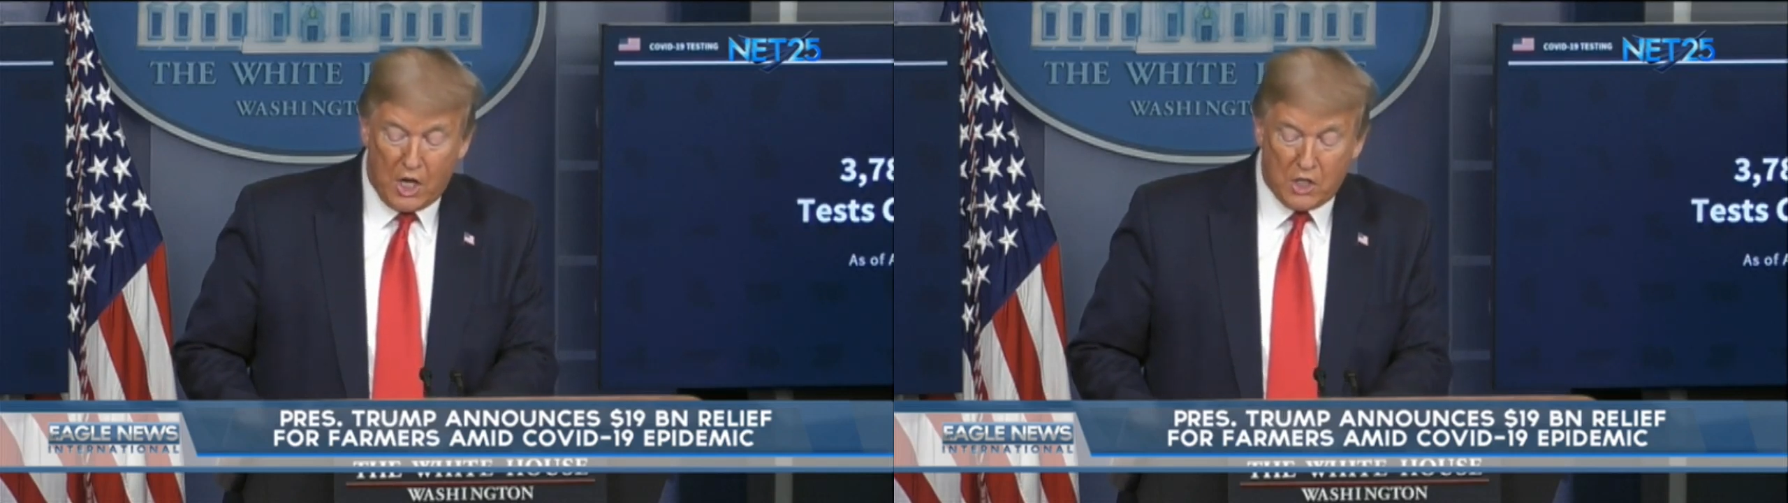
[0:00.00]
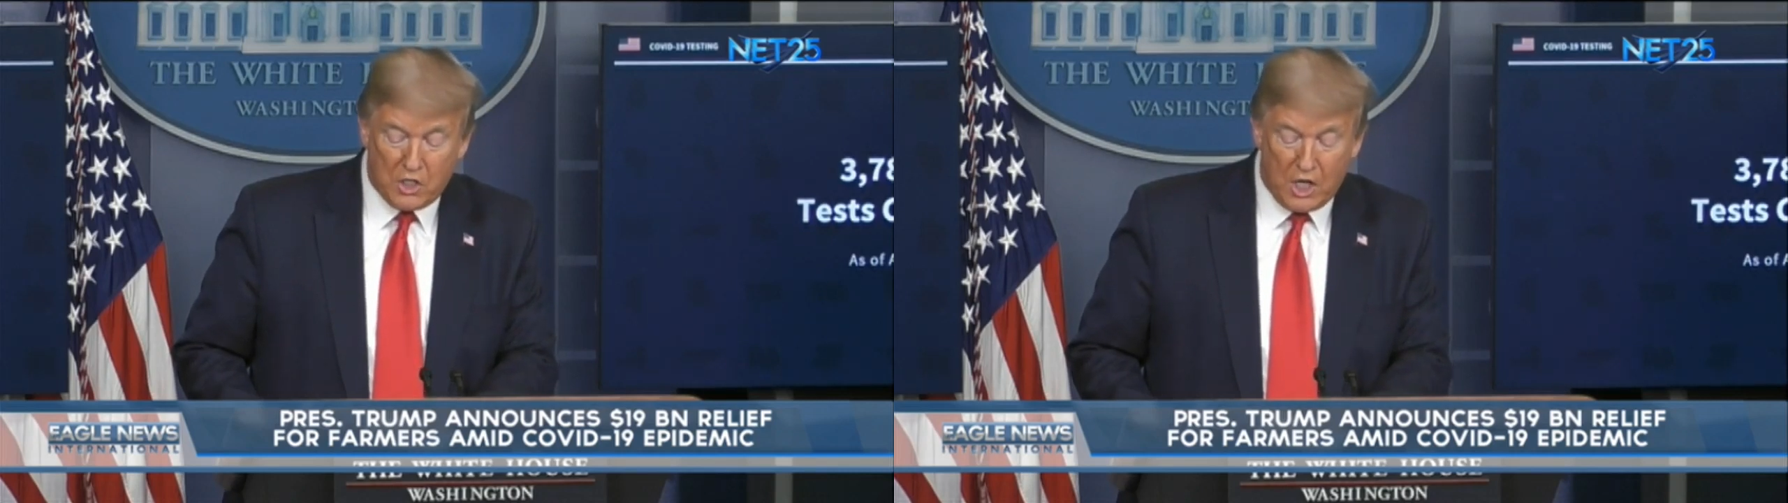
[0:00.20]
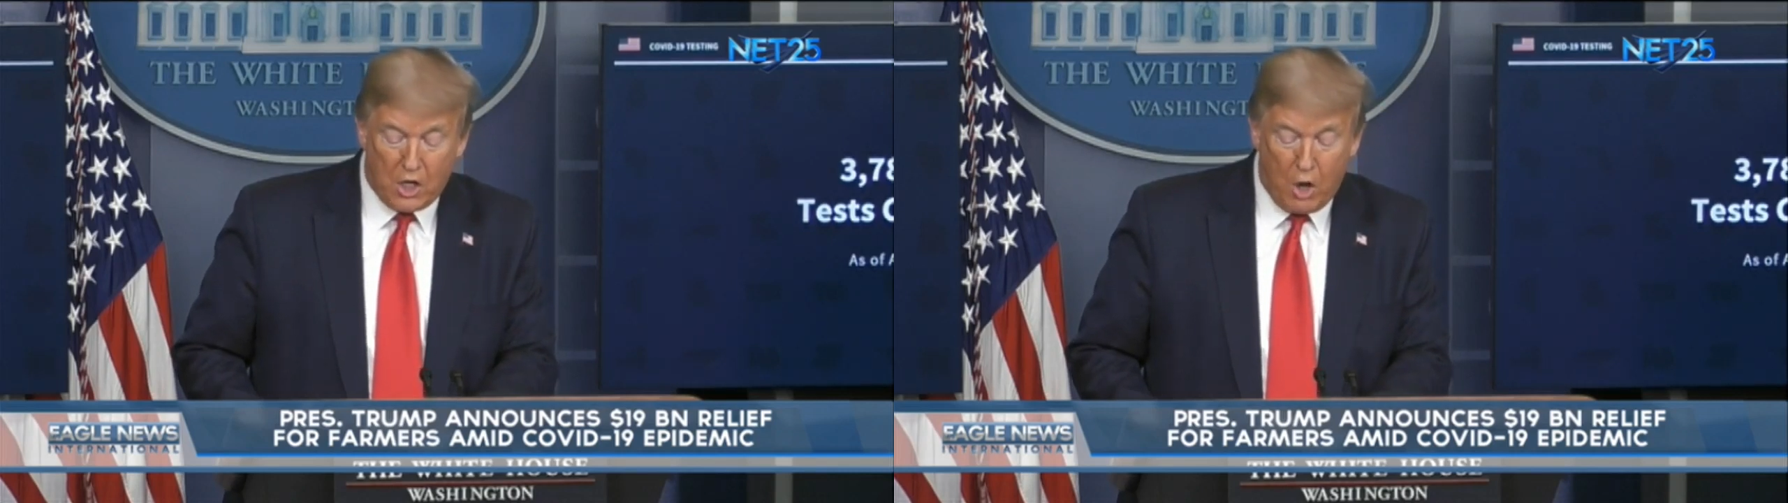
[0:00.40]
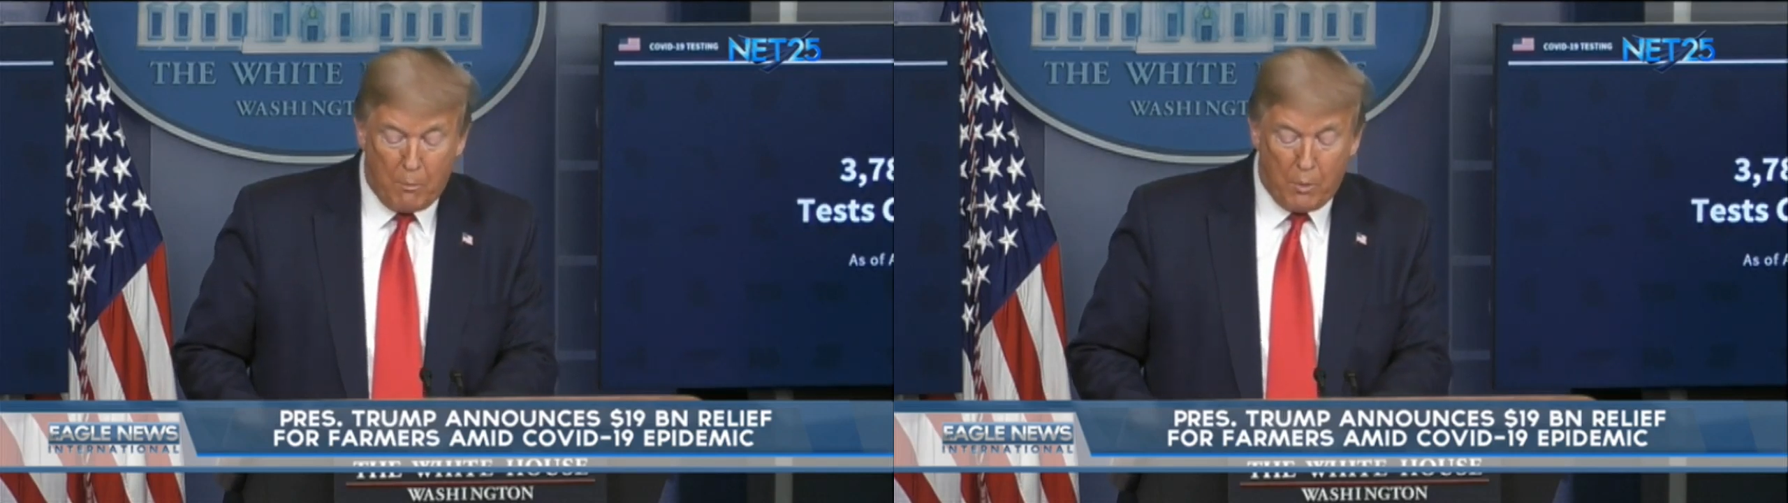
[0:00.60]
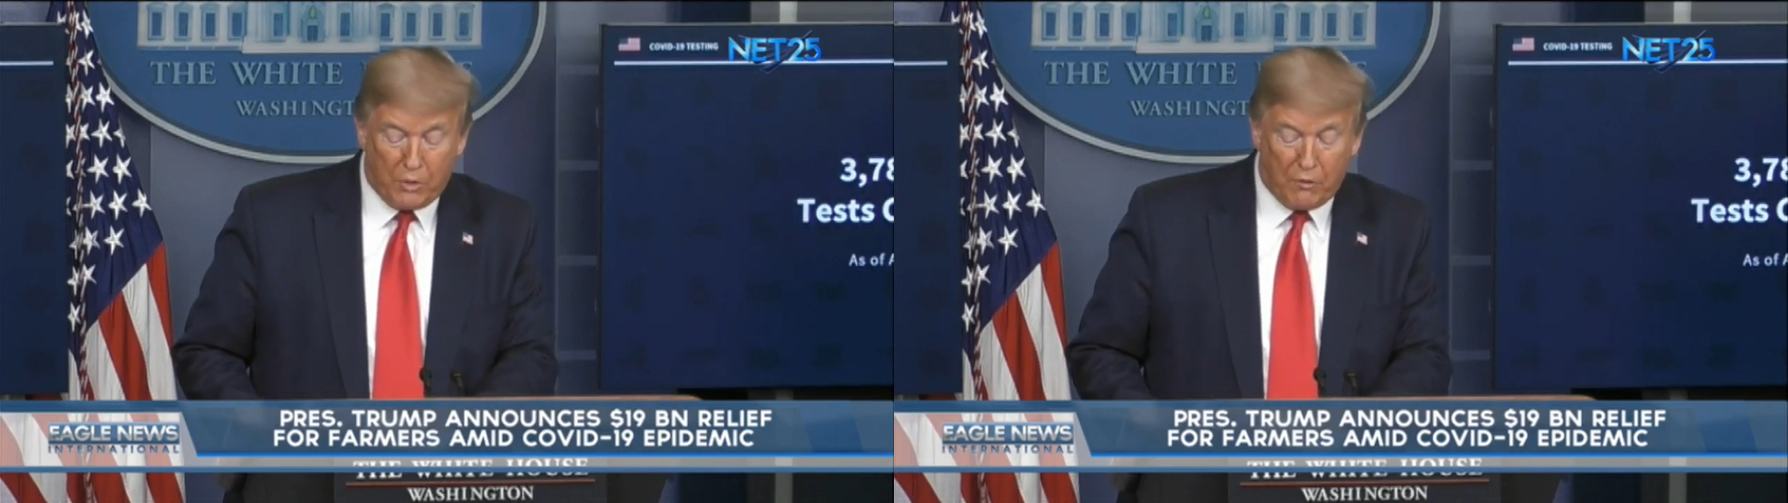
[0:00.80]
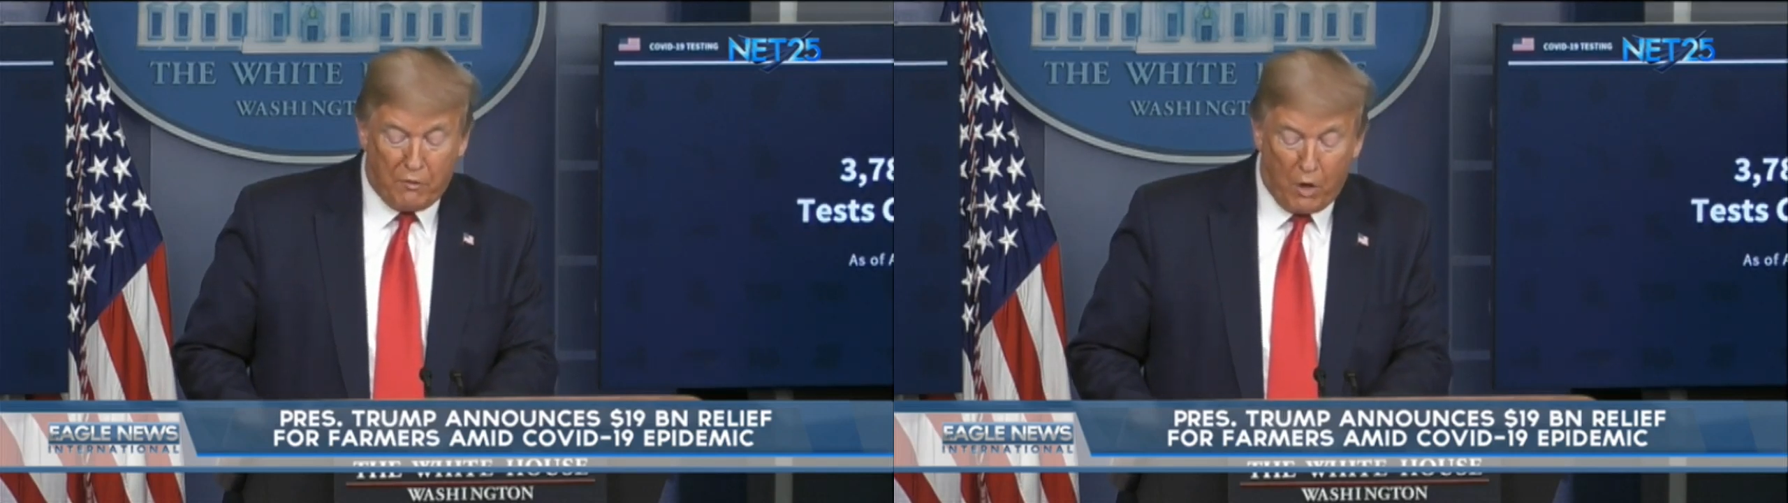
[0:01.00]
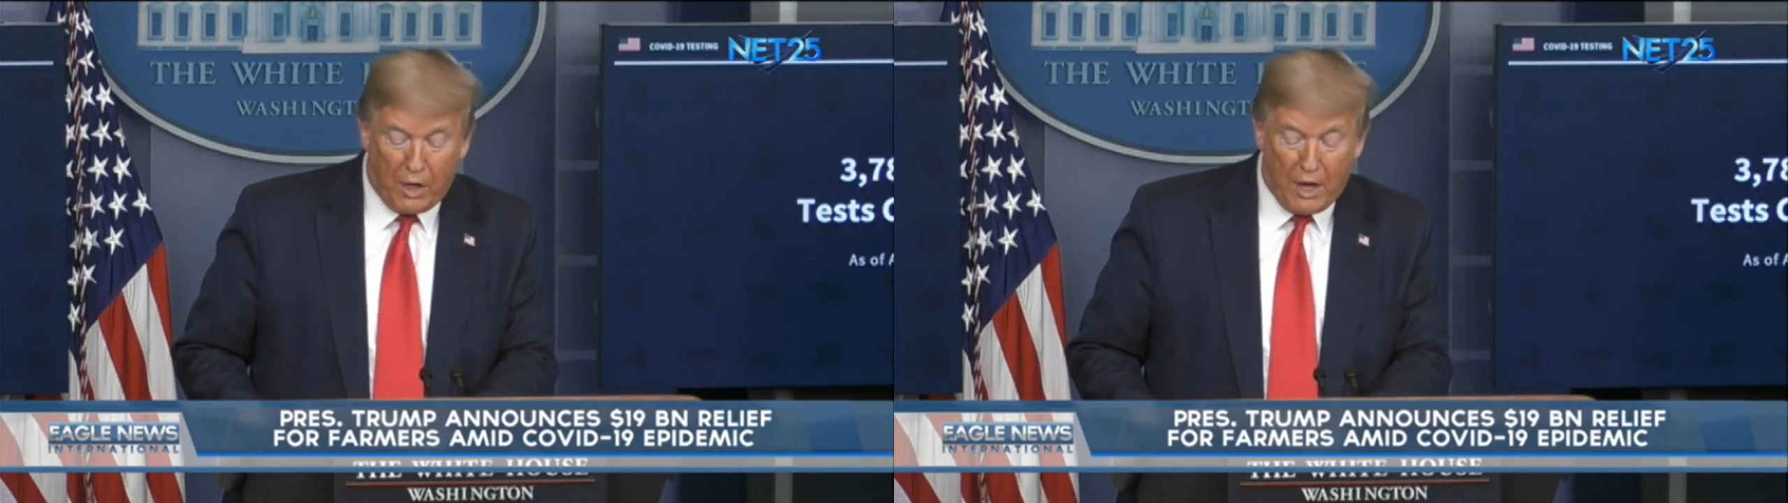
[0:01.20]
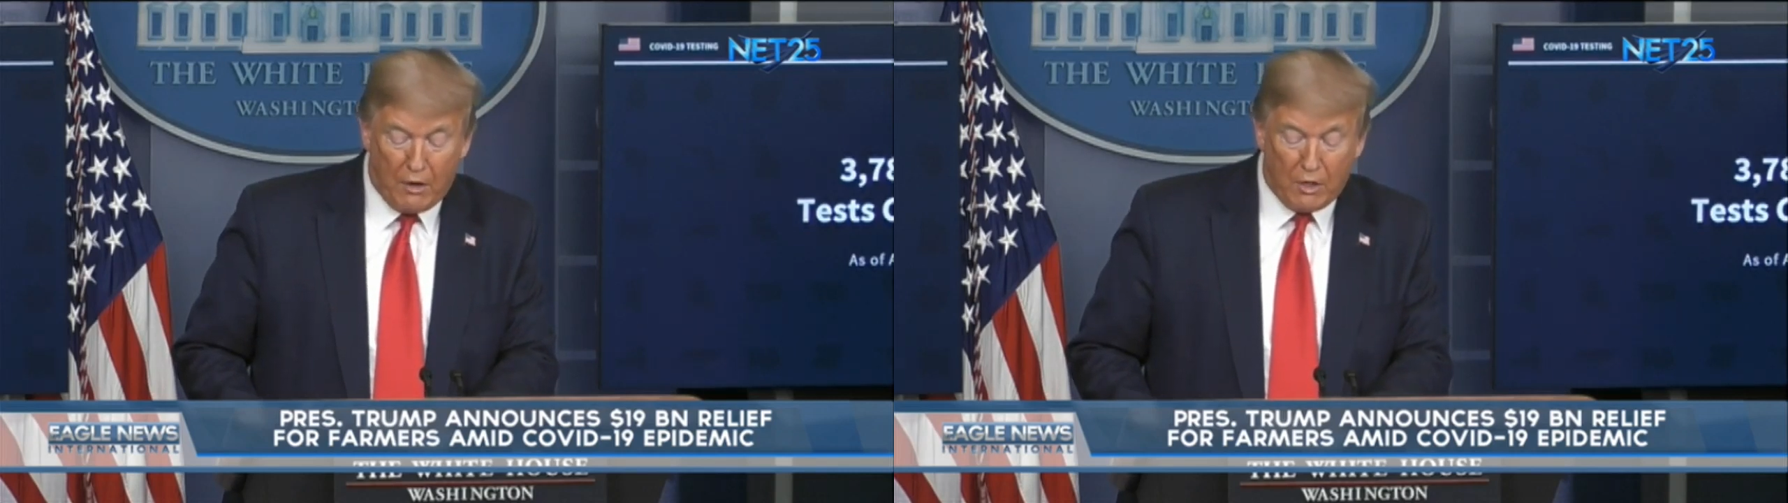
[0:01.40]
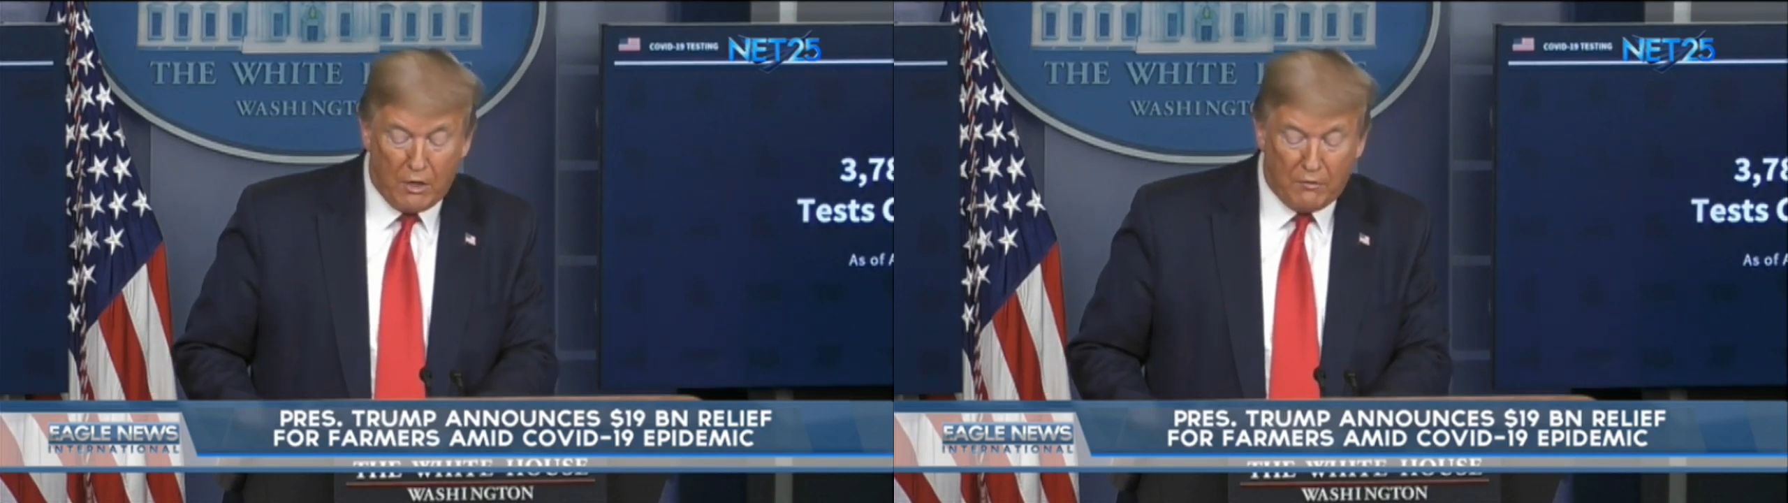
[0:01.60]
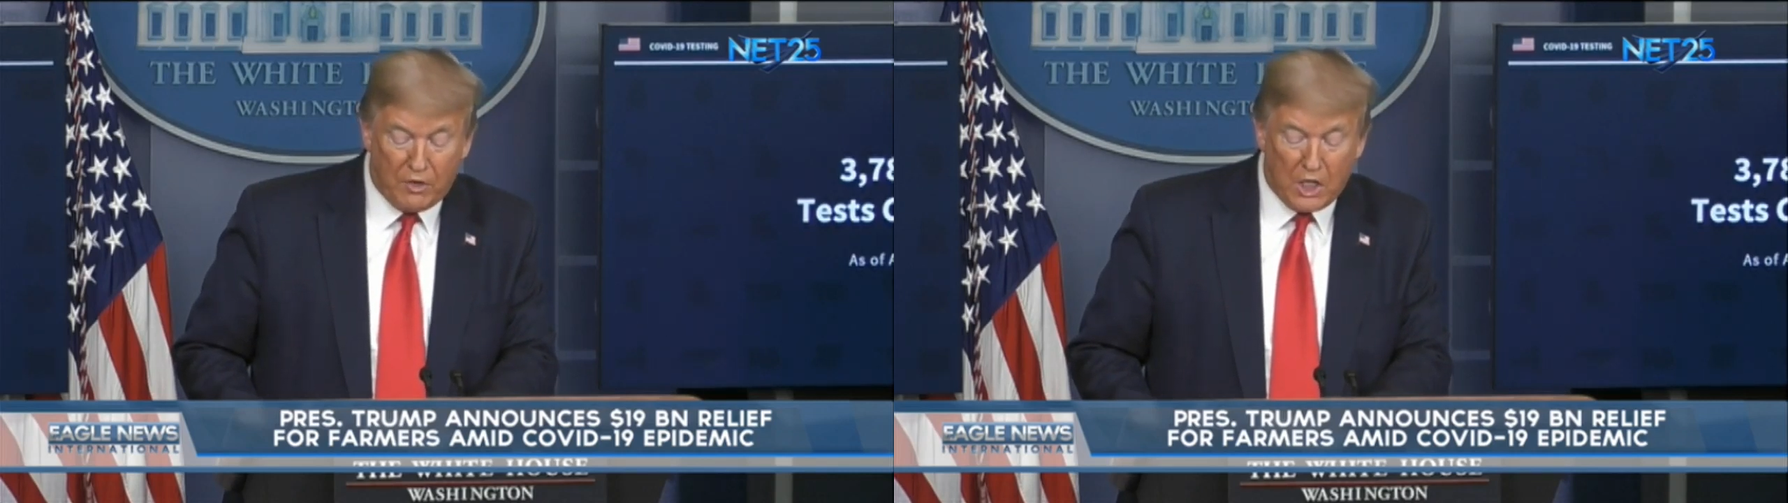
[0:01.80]
as they cope with the fallout
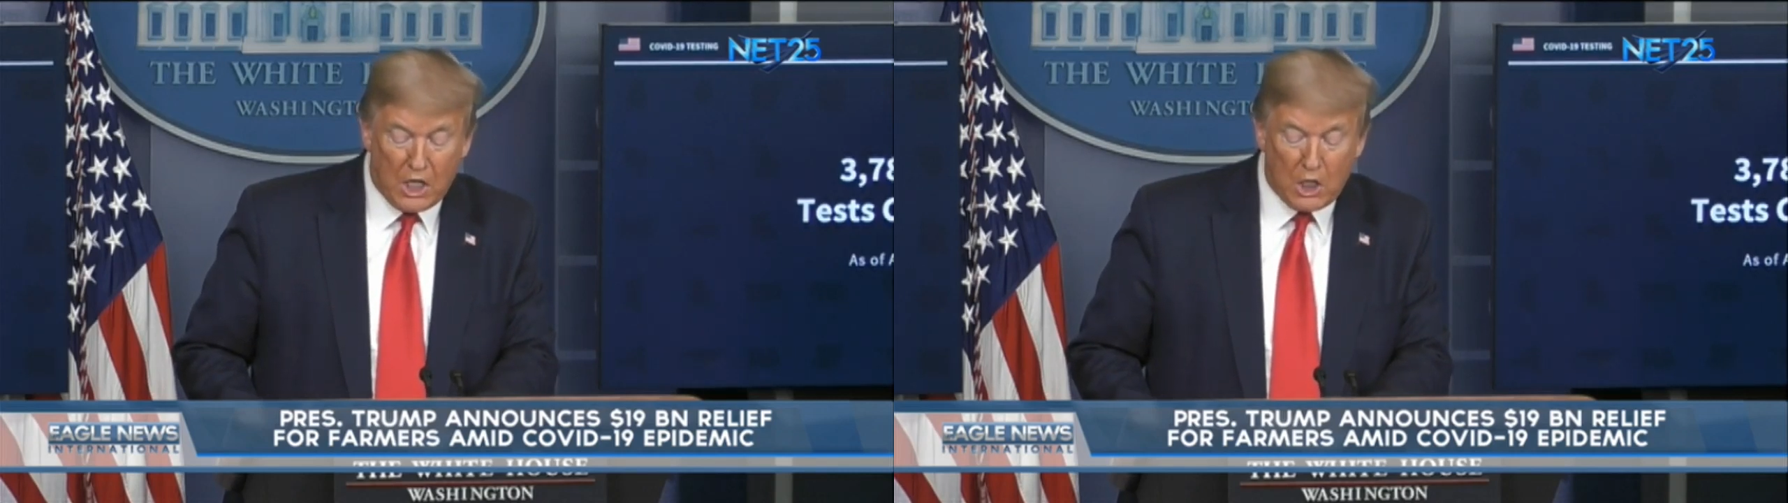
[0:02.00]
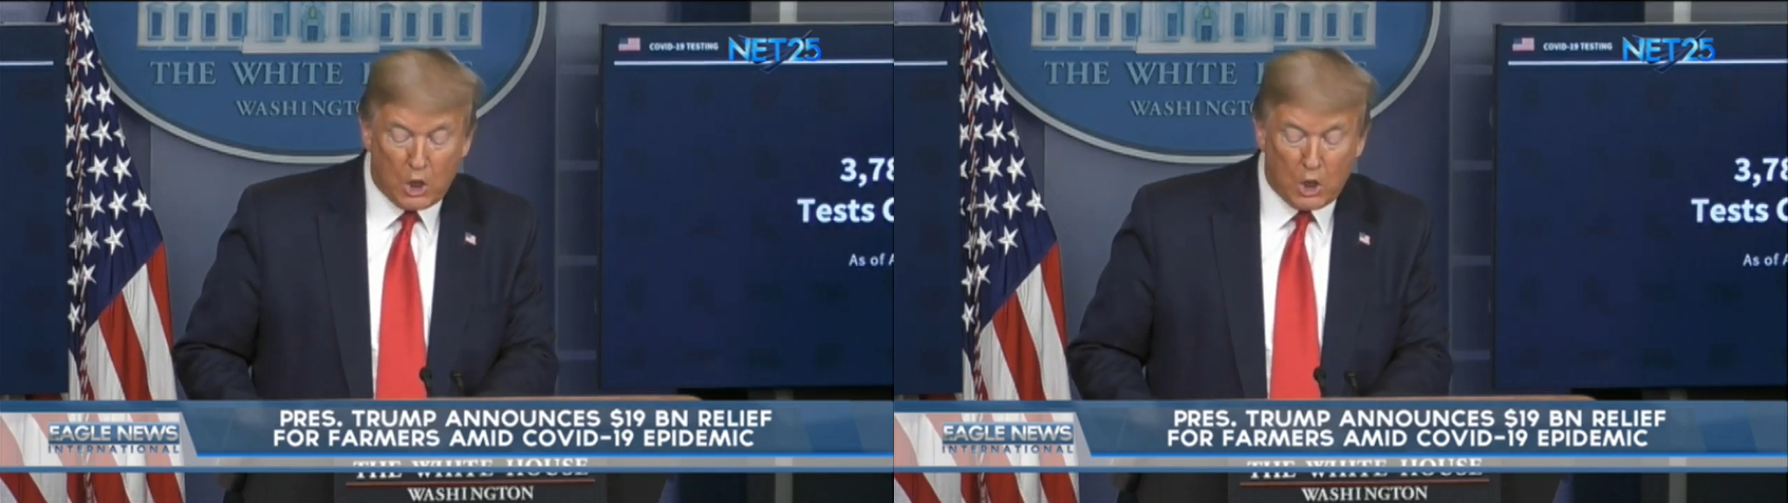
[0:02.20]
of the